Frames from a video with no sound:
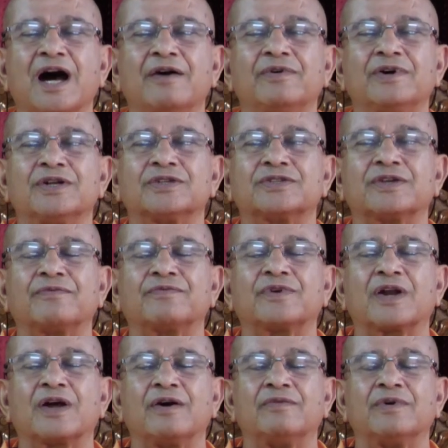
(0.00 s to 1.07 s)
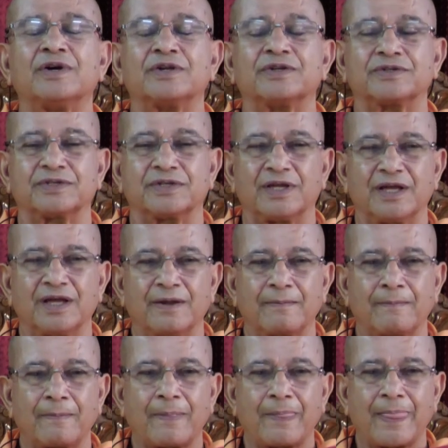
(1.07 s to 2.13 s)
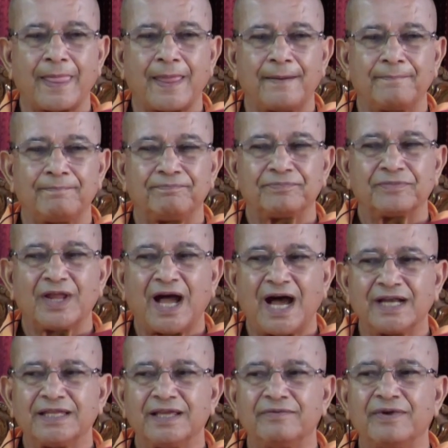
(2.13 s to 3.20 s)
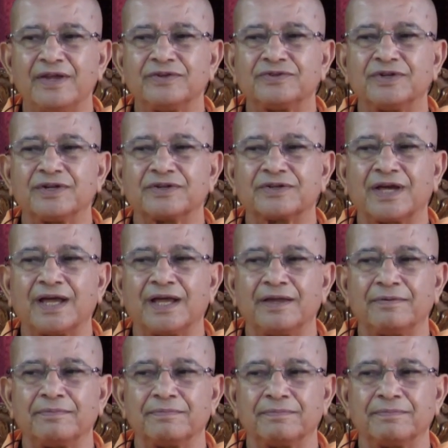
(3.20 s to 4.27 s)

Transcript: hours after hours. Are they wasting time?